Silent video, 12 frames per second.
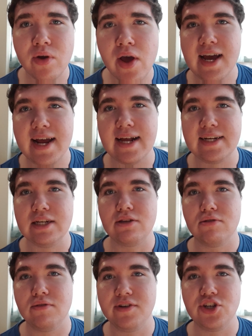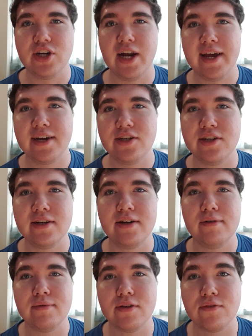And actually it's a revision lecture
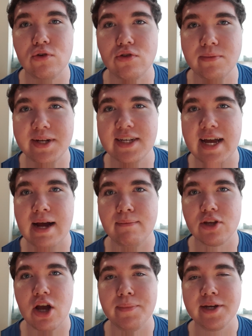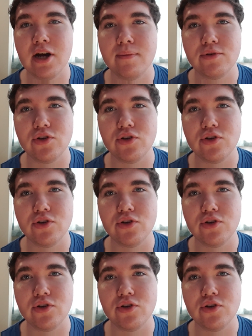because I've got some exams coming up,